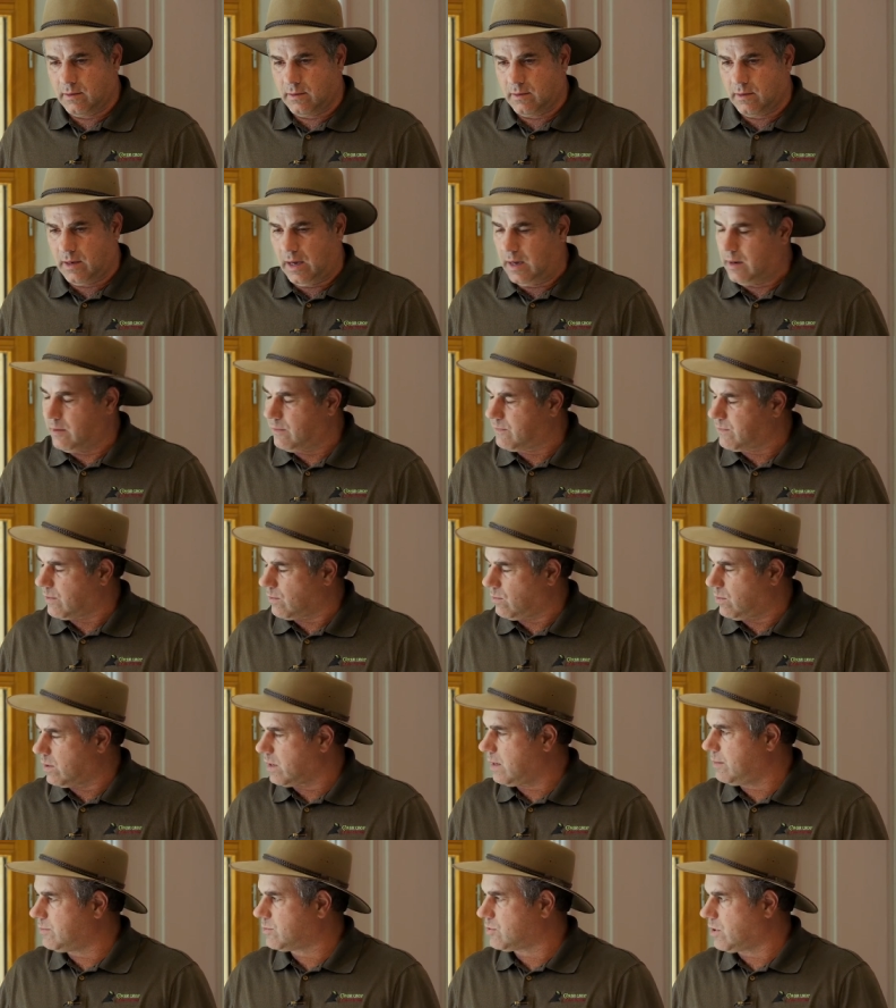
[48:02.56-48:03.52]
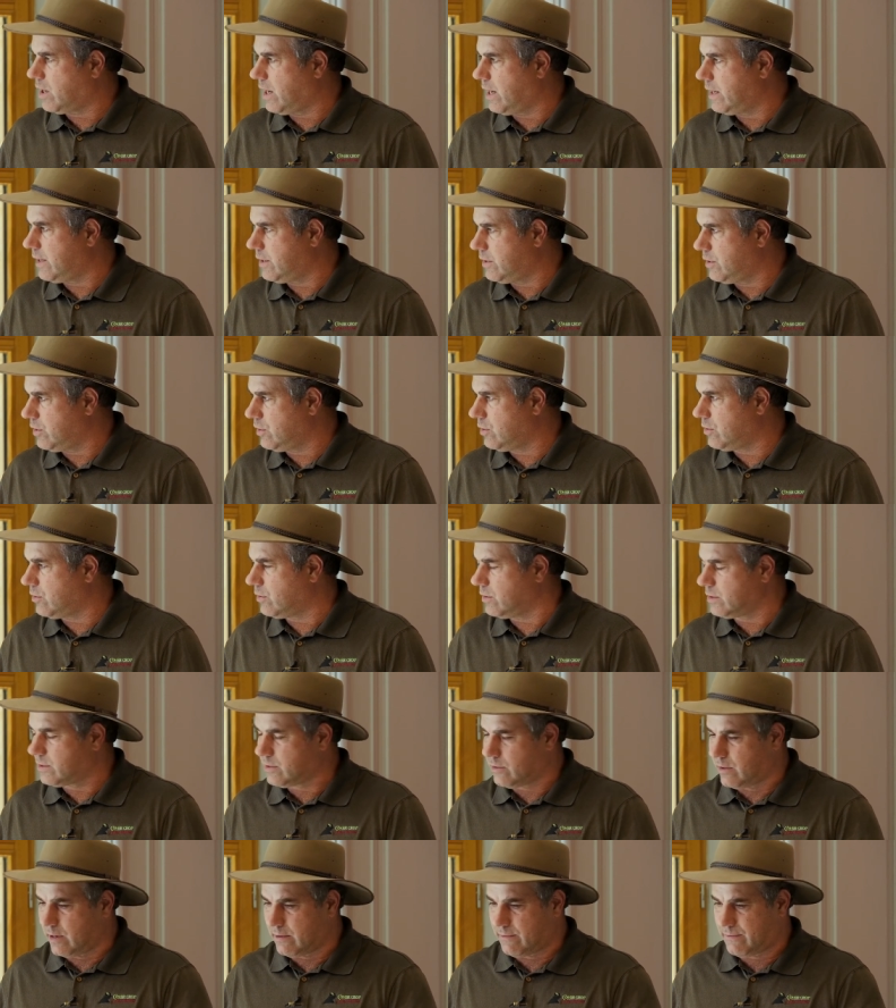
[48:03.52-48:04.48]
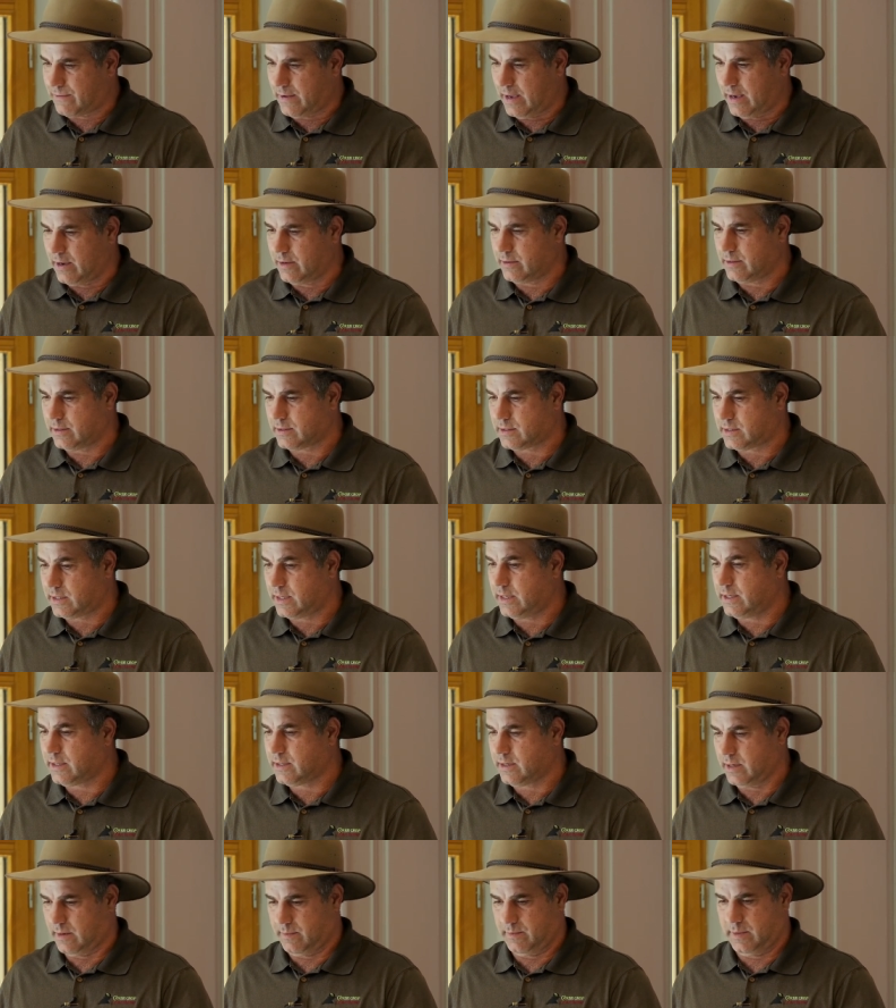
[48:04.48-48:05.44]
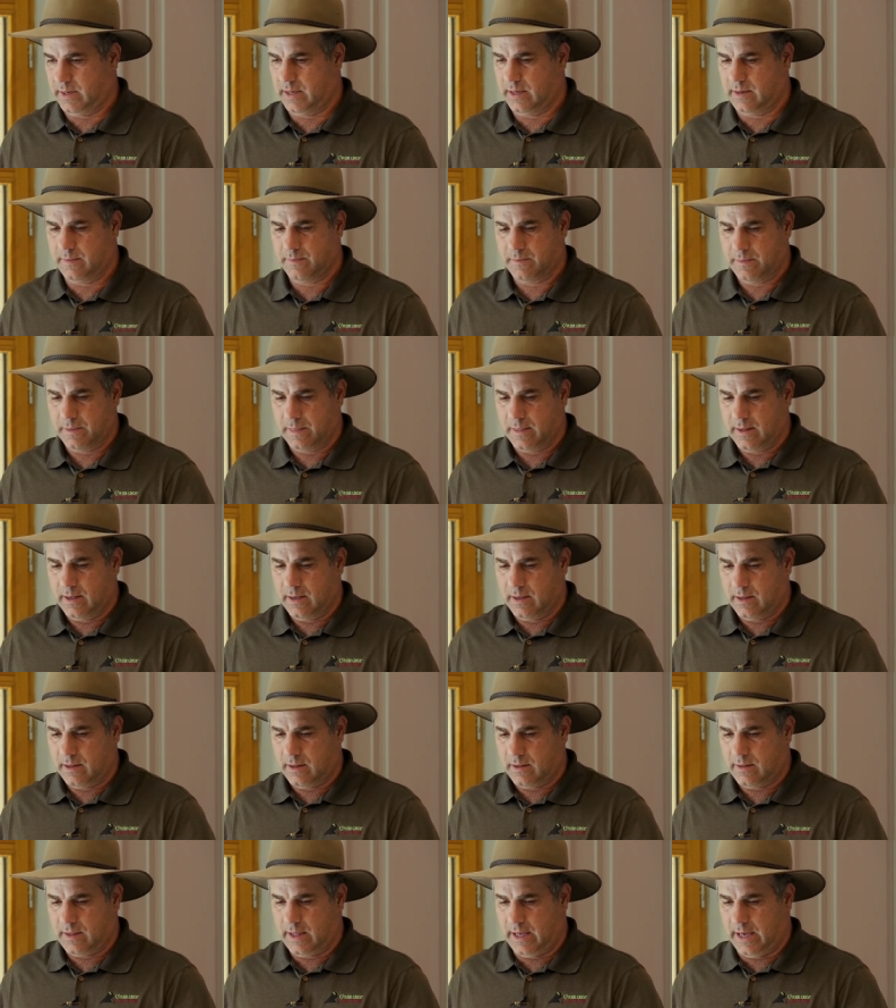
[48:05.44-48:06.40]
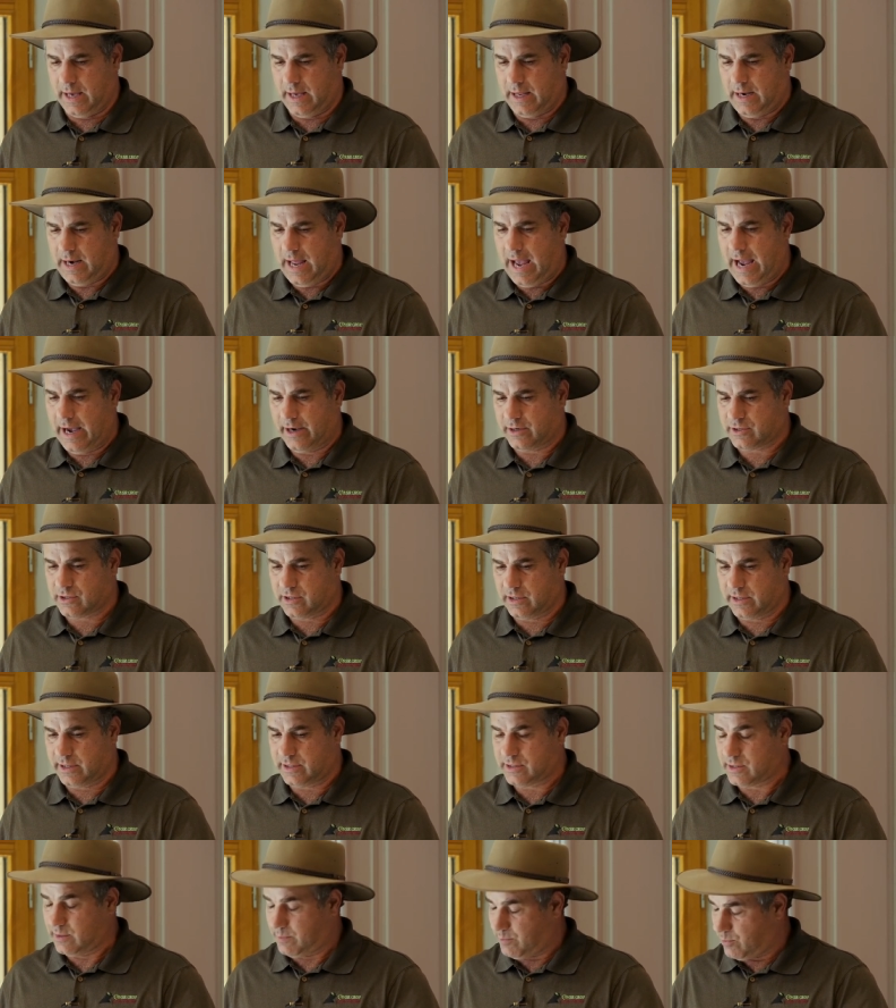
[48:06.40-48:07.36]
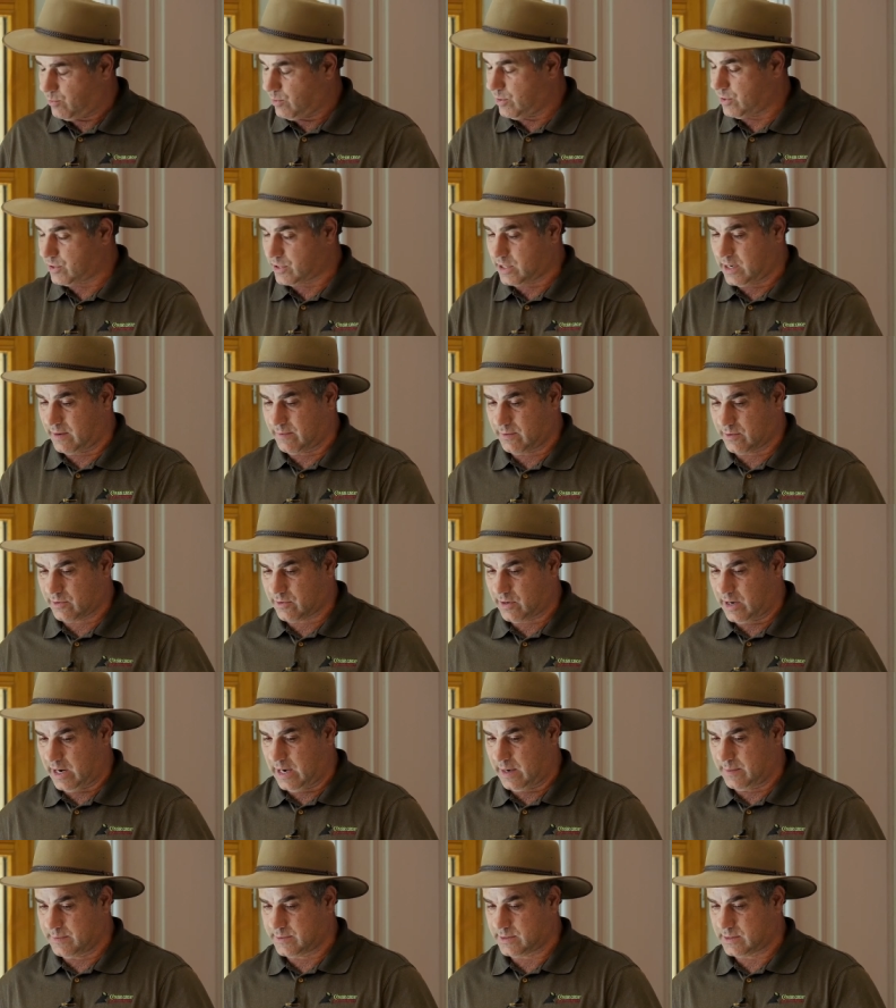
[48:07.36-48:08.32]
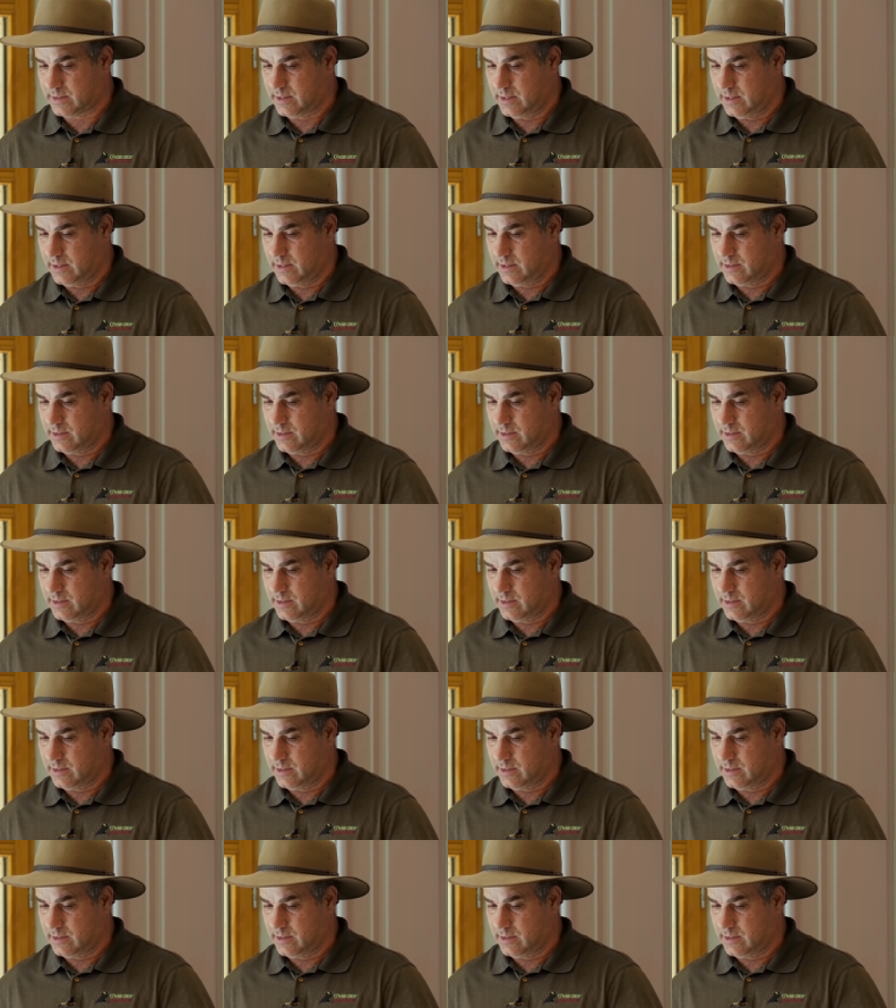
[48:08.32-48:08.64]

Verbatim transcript: Uh, for what I'm trying to do until I found a seed company that actually supports cover crops.